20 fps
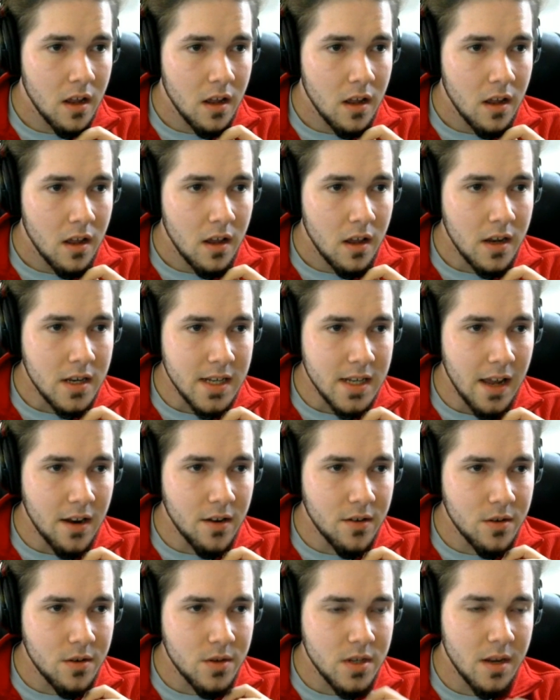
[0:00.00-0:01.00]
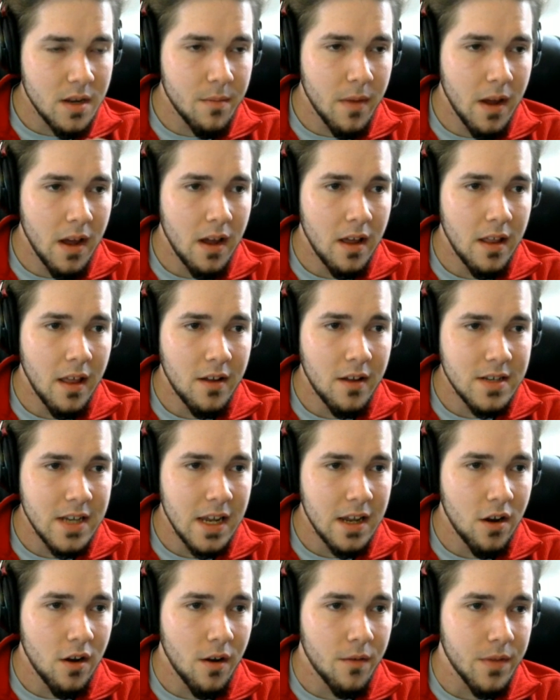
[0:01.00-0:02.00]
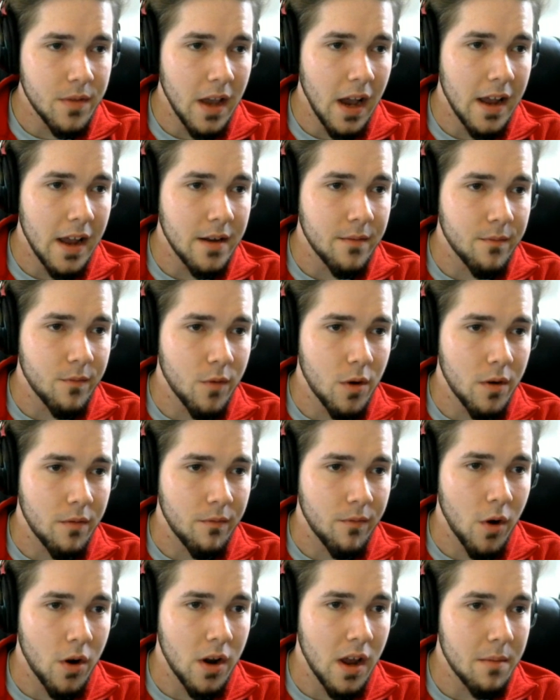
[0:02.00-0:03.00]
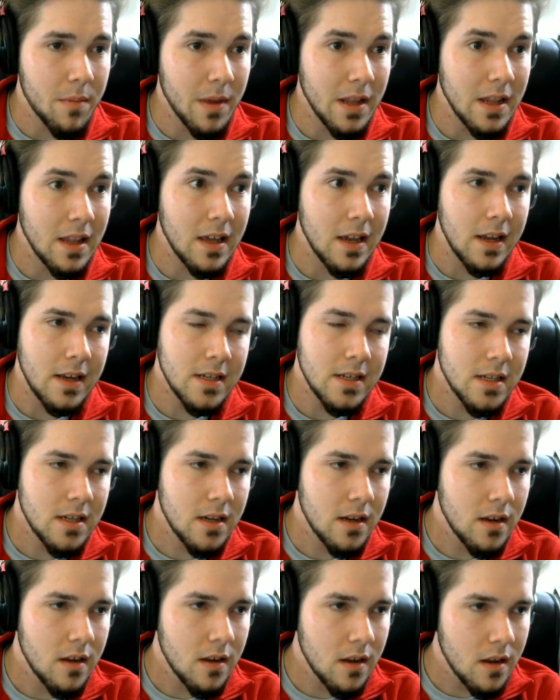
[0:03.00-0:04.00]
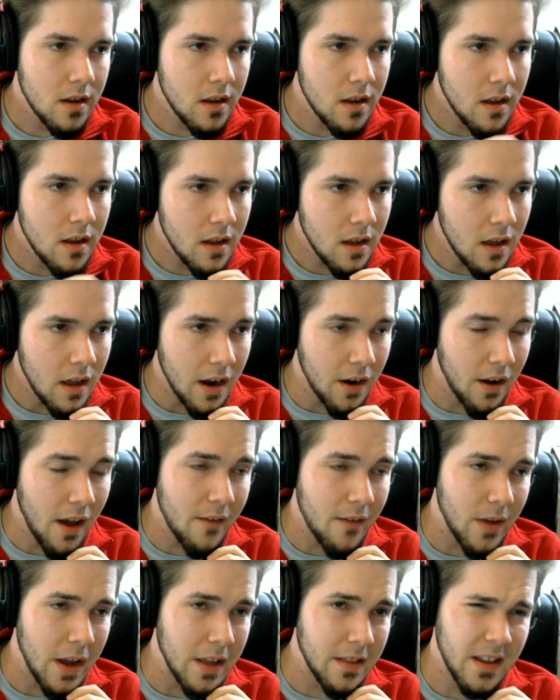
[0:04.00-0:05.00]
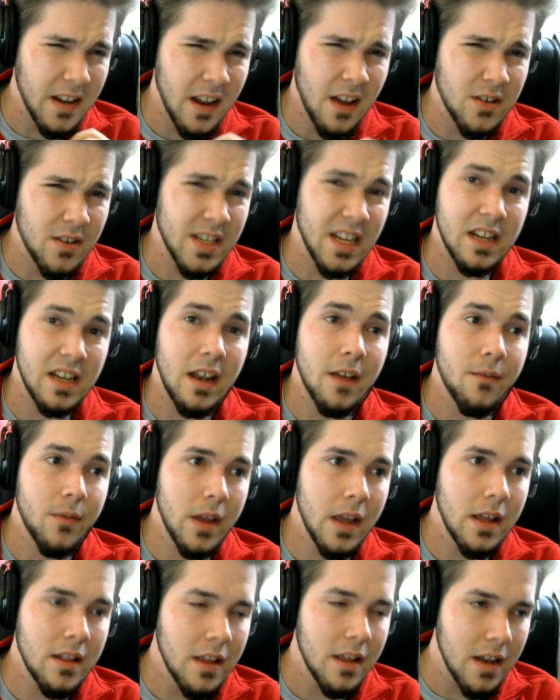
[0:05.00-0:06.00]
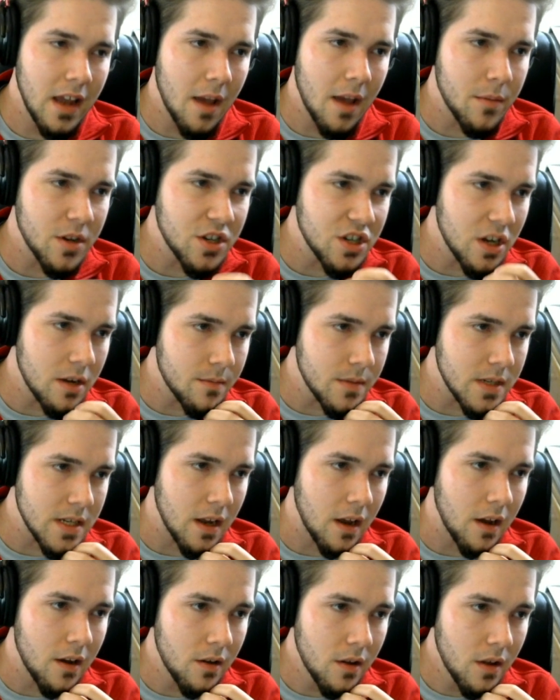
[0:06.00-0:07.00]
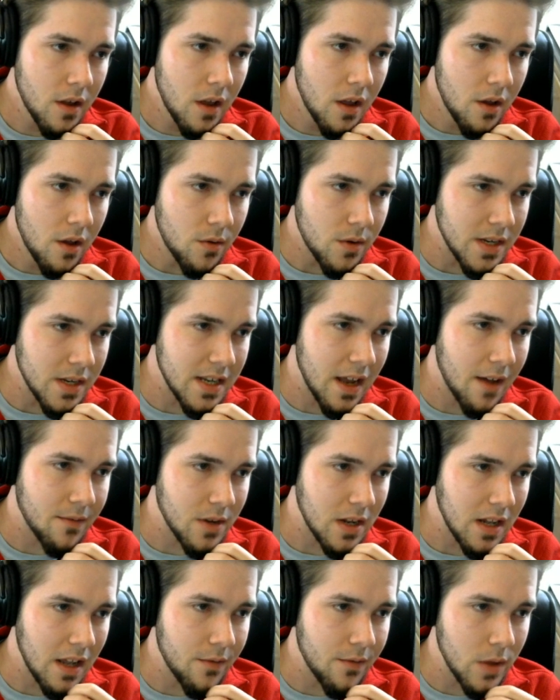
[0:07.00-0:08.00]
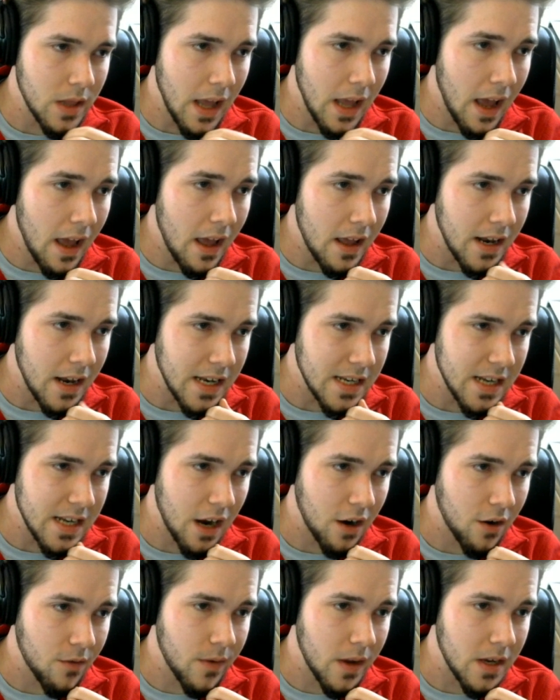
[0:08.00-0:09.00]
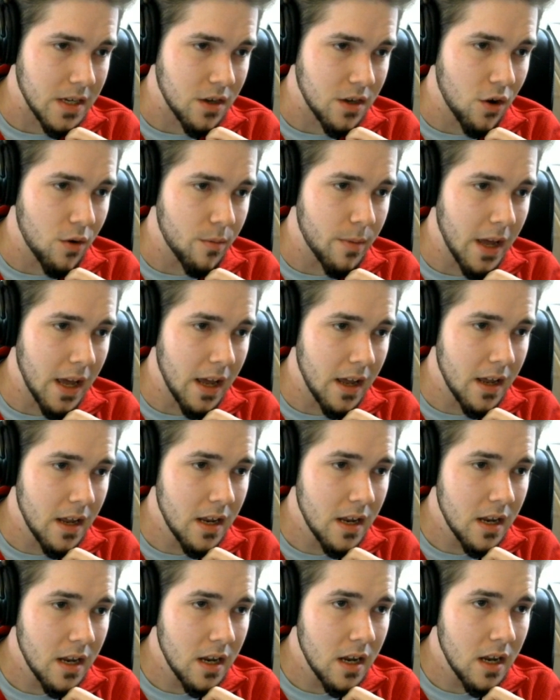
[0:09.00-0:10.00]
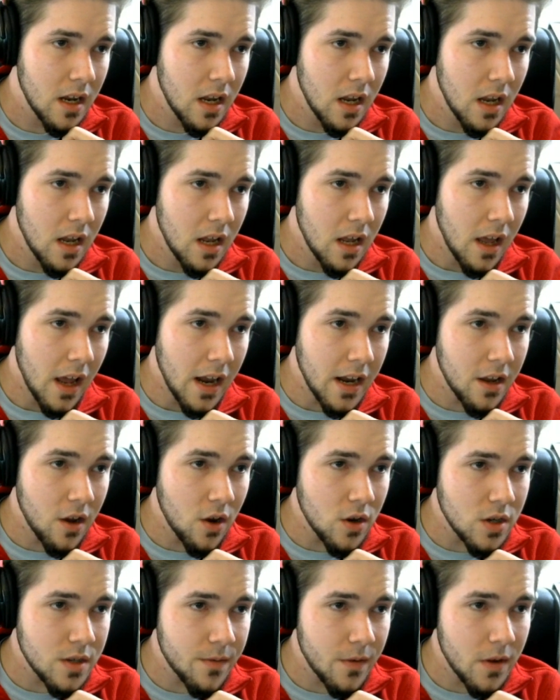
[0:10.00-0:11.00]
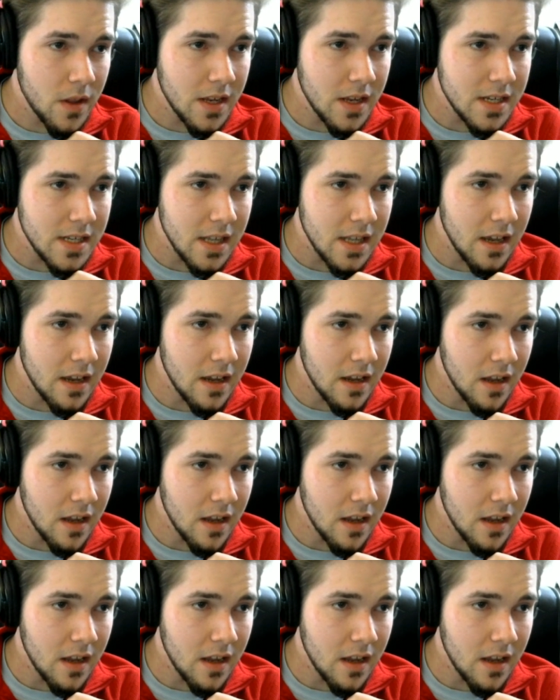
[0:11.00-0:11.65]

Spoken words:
Because that'll do some, that'll take off the item for Infernape at least. I don't have anything that'll significantly damage him, so we'll just have to live with that and then sacrifice Golbat. And he goes for this thing.